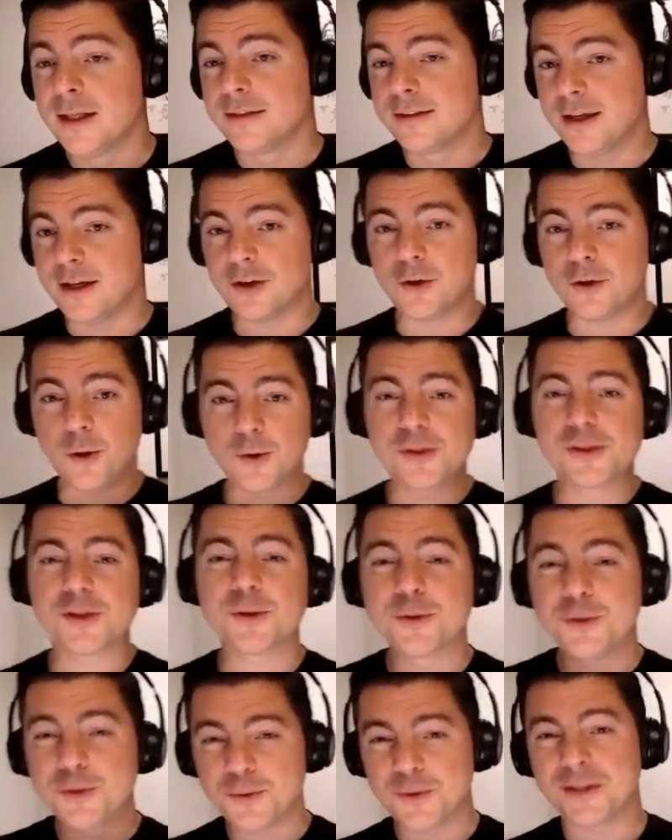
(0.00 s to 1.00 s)
They are
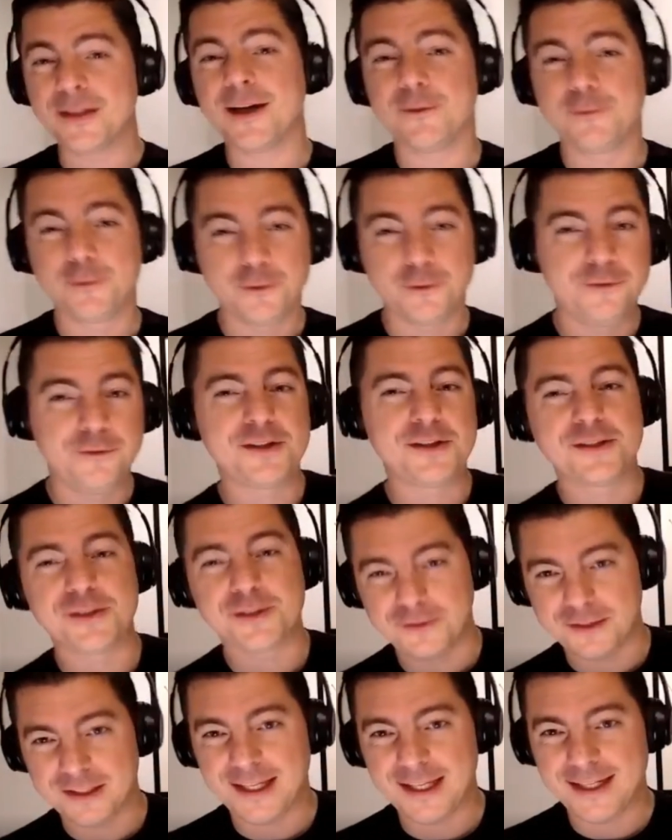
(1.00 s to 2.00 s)
also doing that for Visions
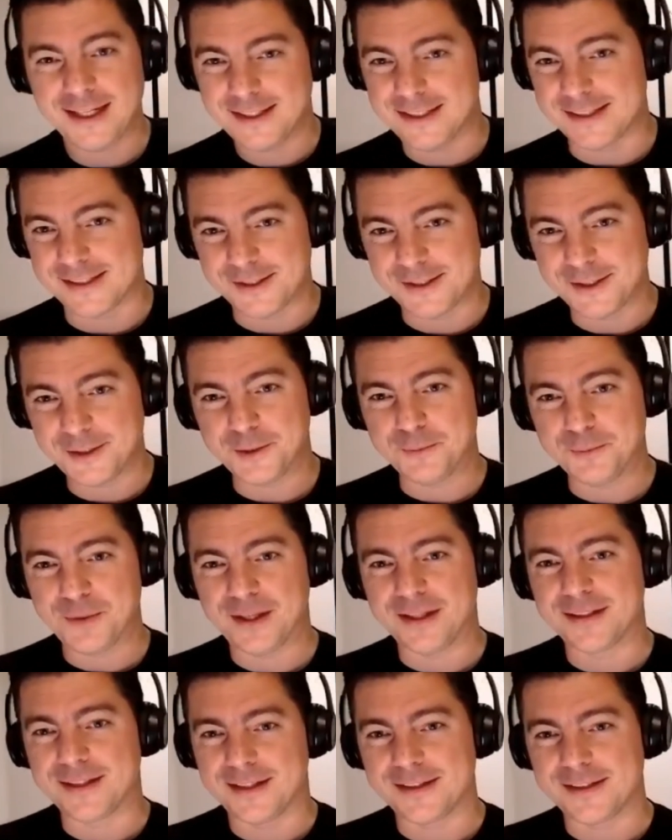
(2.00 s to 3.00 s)
of Atlantis, another
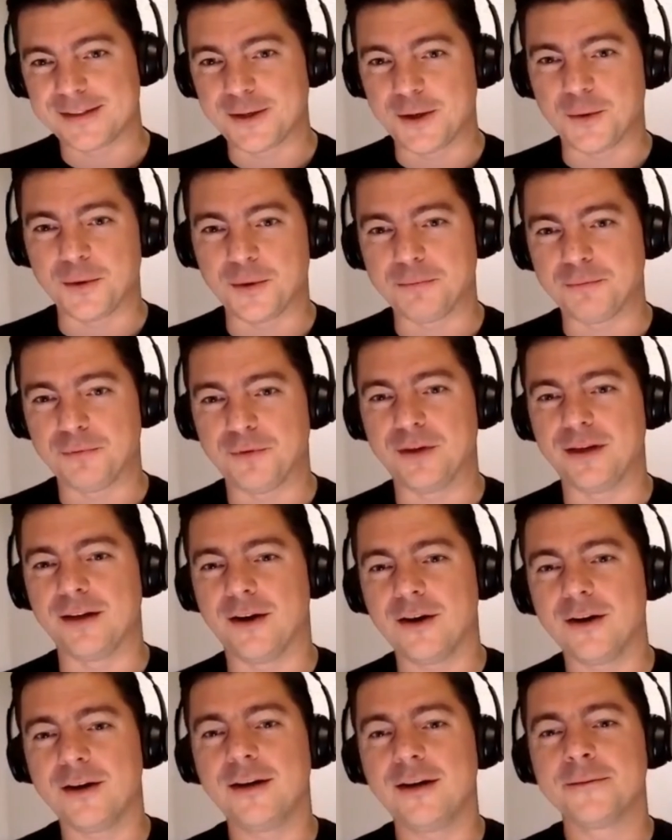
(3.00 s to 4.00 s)
band that is going pretty
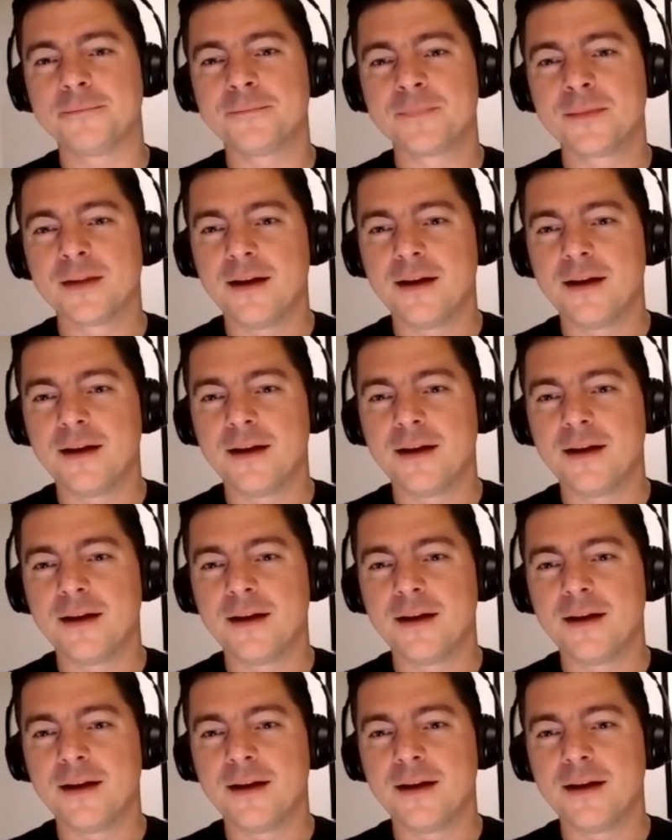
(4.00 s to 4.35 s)
hard.